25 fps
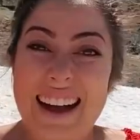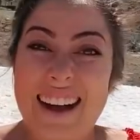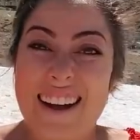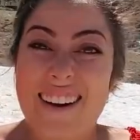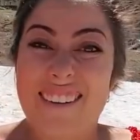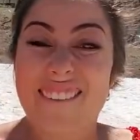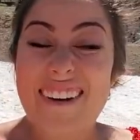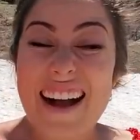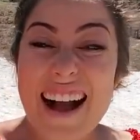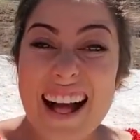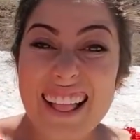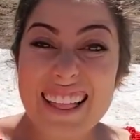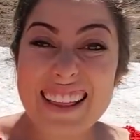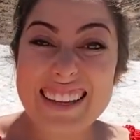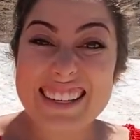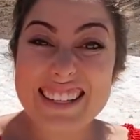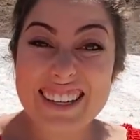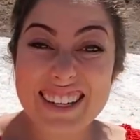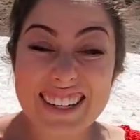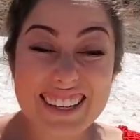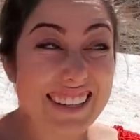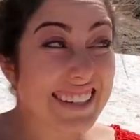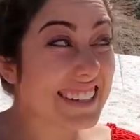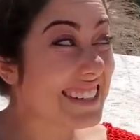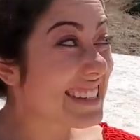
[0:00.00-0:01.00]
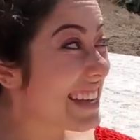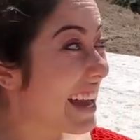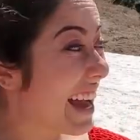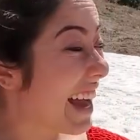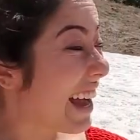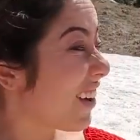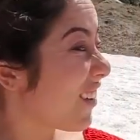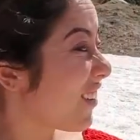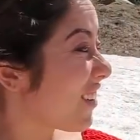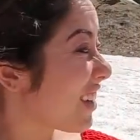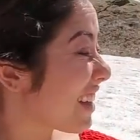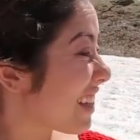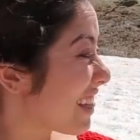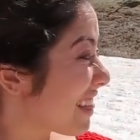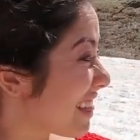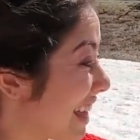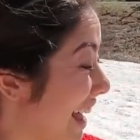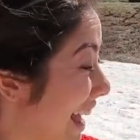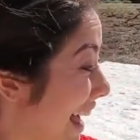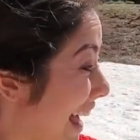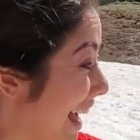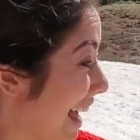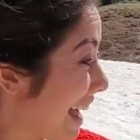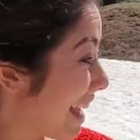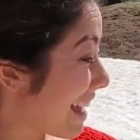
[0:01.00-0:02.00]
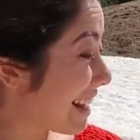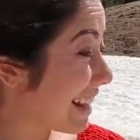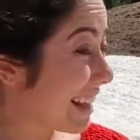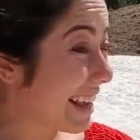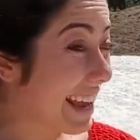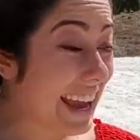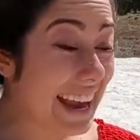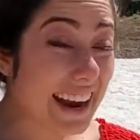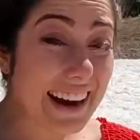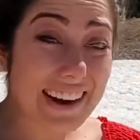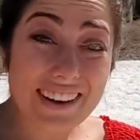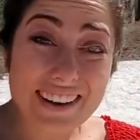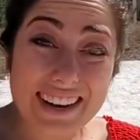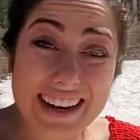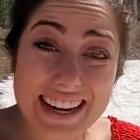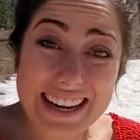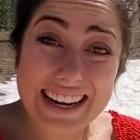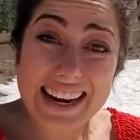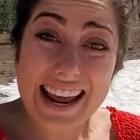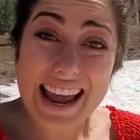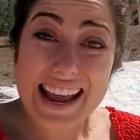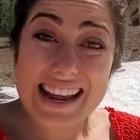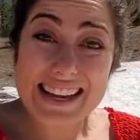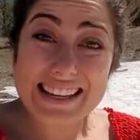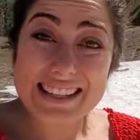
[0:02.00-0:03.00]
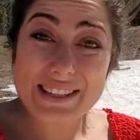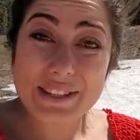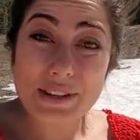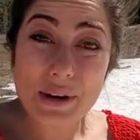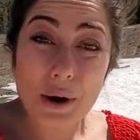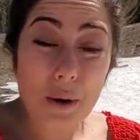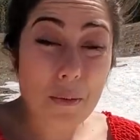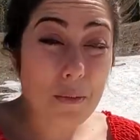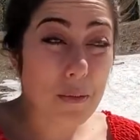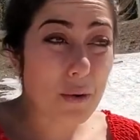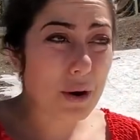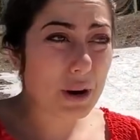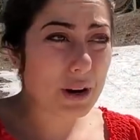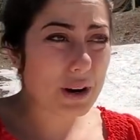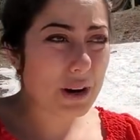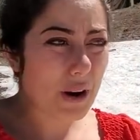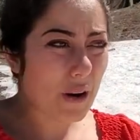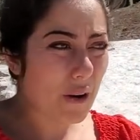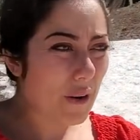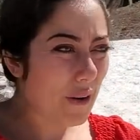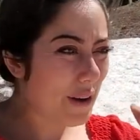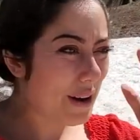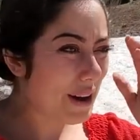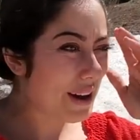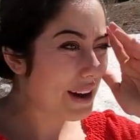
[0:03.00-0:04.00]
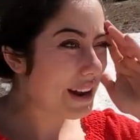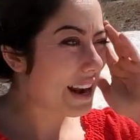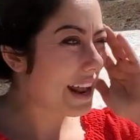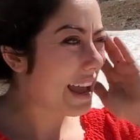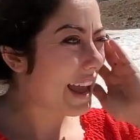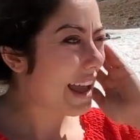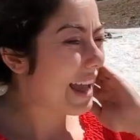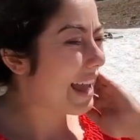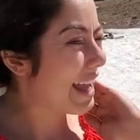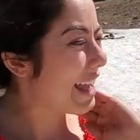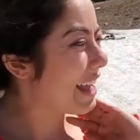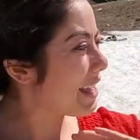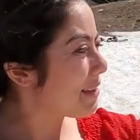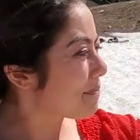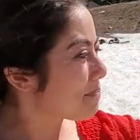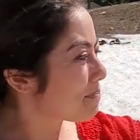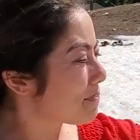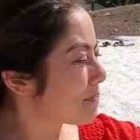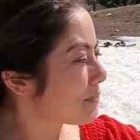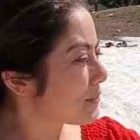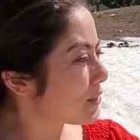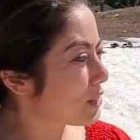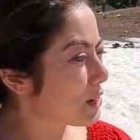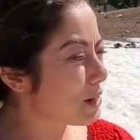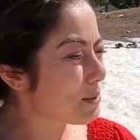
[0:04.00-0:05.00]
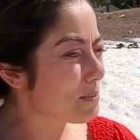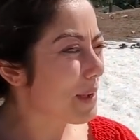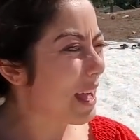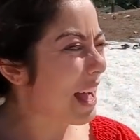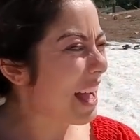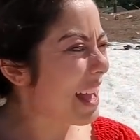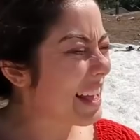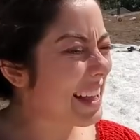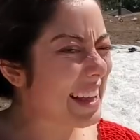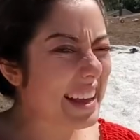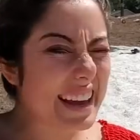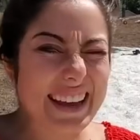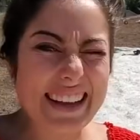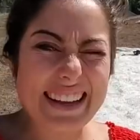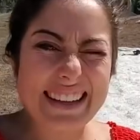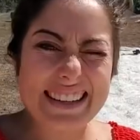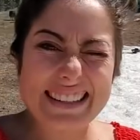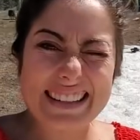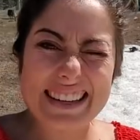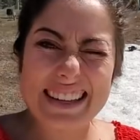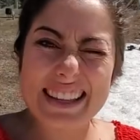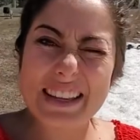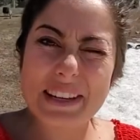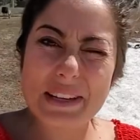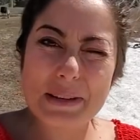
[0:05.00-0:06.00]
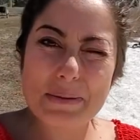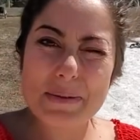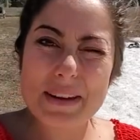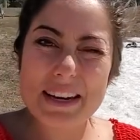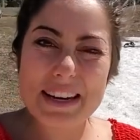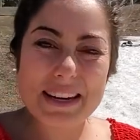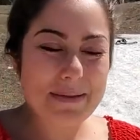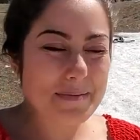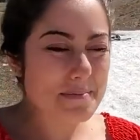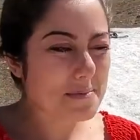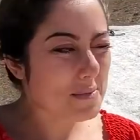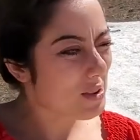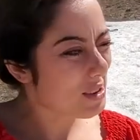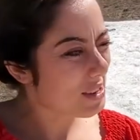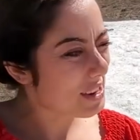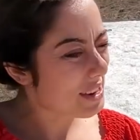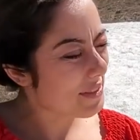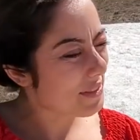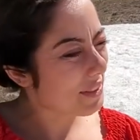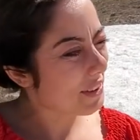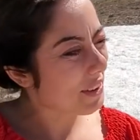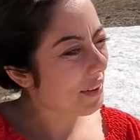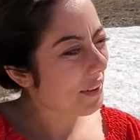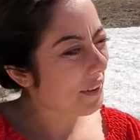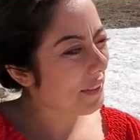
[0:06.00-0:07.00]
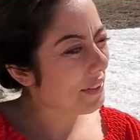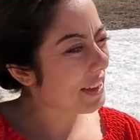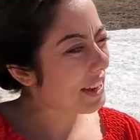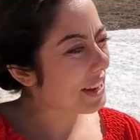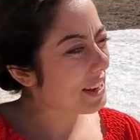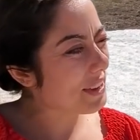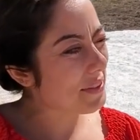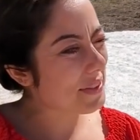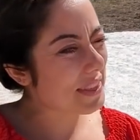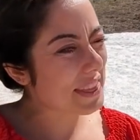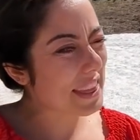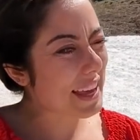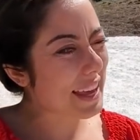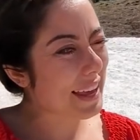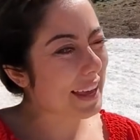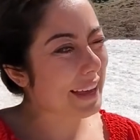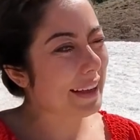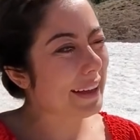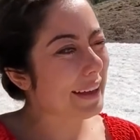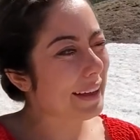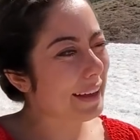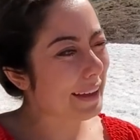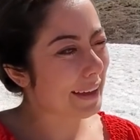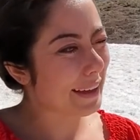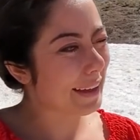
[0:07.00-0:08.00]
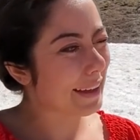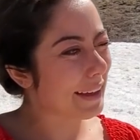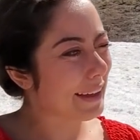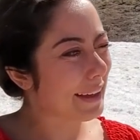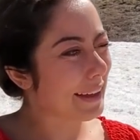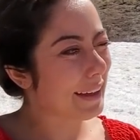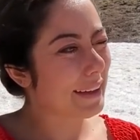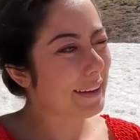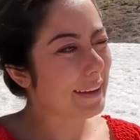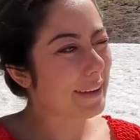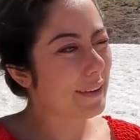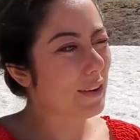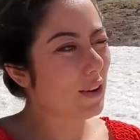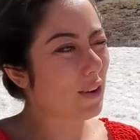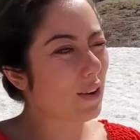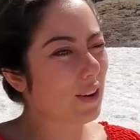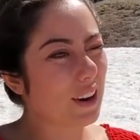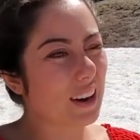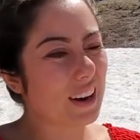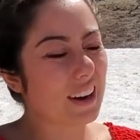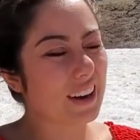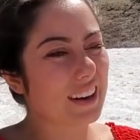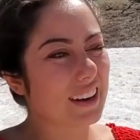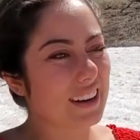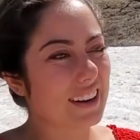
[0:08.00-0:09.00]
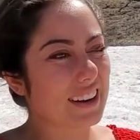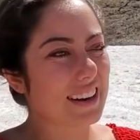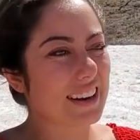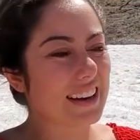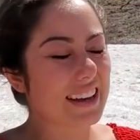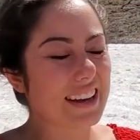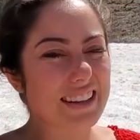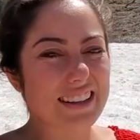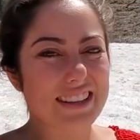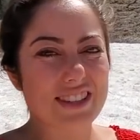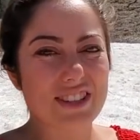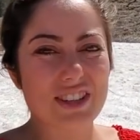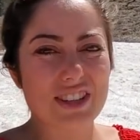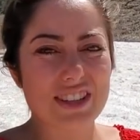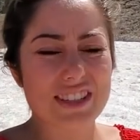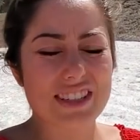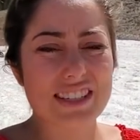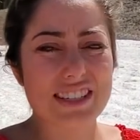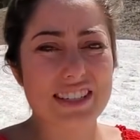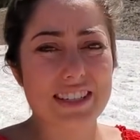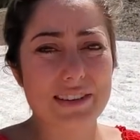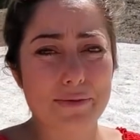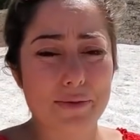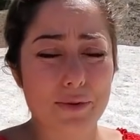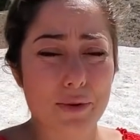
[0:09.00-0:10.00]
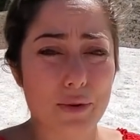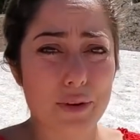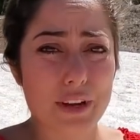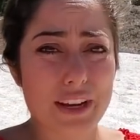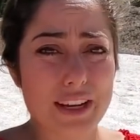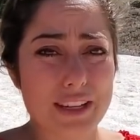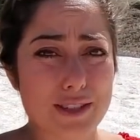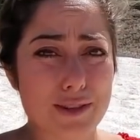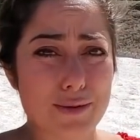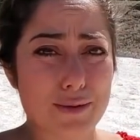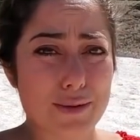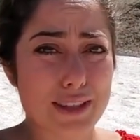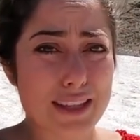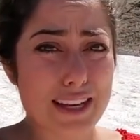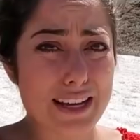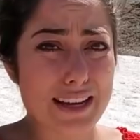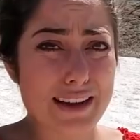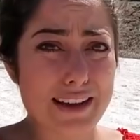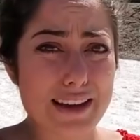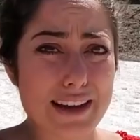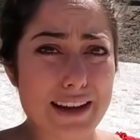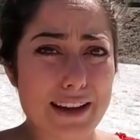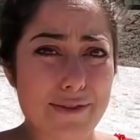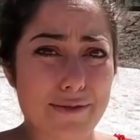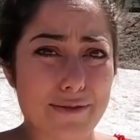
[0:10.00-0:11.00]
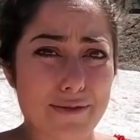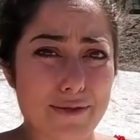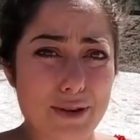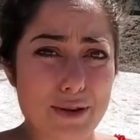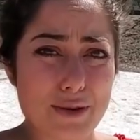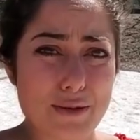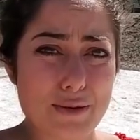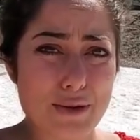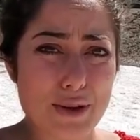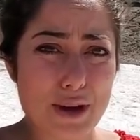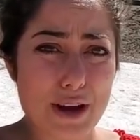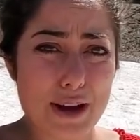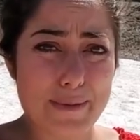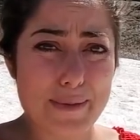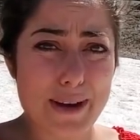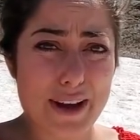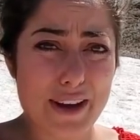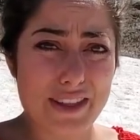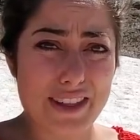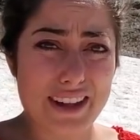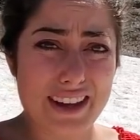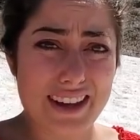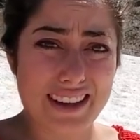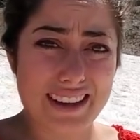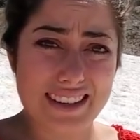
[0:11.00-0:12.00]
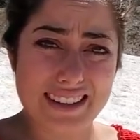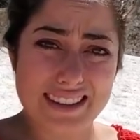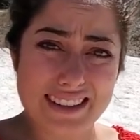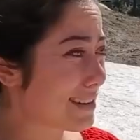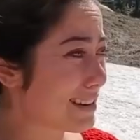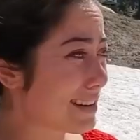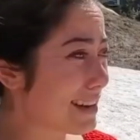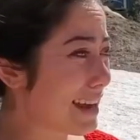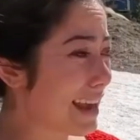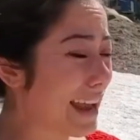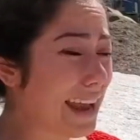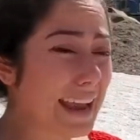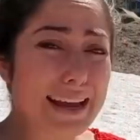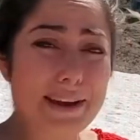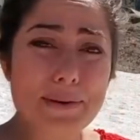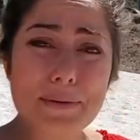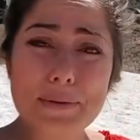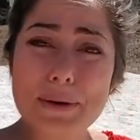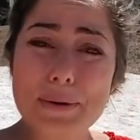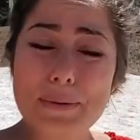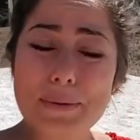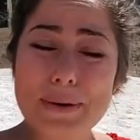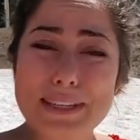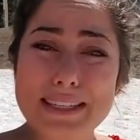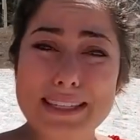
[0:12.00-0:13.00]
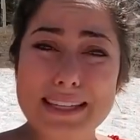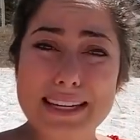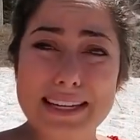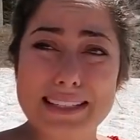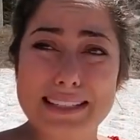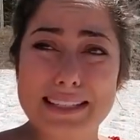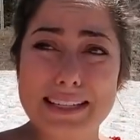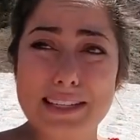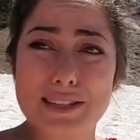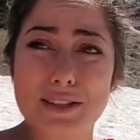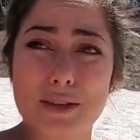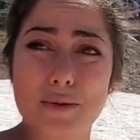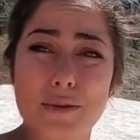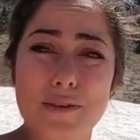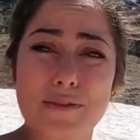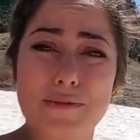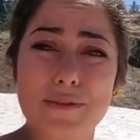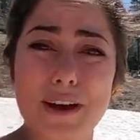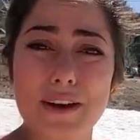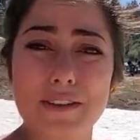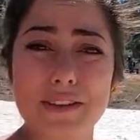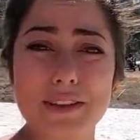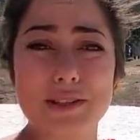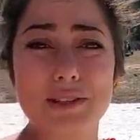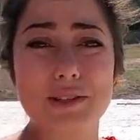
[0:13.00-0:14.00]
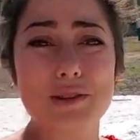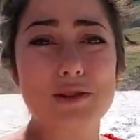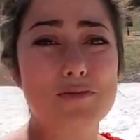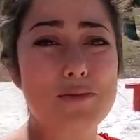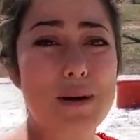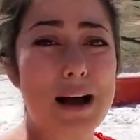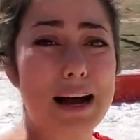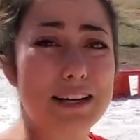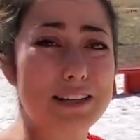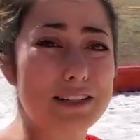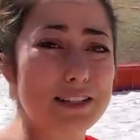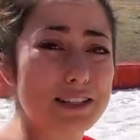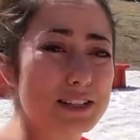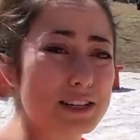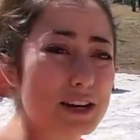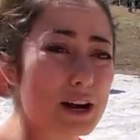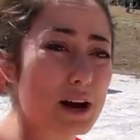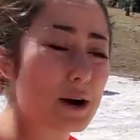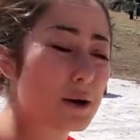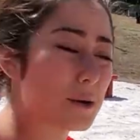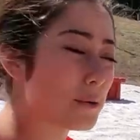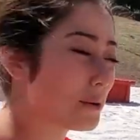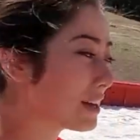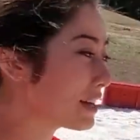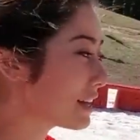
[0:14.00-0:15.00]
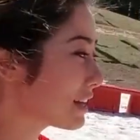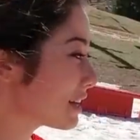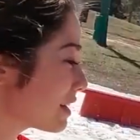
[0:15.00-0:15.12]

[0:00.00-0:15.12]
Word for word: Well, it turns out that carrying a snowboard on a dirt bike is a little bit more difficult than you'd think, or it's just as difficult as you would think if you thought about things. It, it wasn't easy, so we found this new patch of snow,